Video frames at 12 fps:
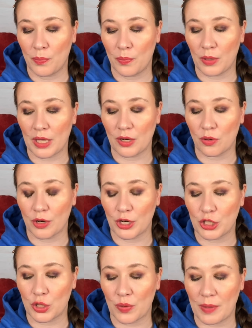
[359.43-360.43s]
Blood
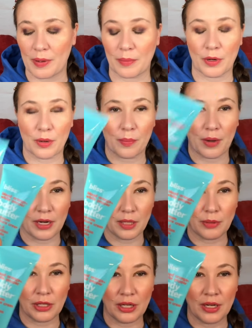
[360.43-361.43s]
Orange and White Pepper Body
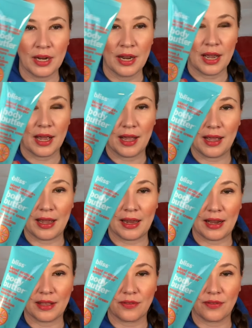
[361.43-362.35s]
Butter, and I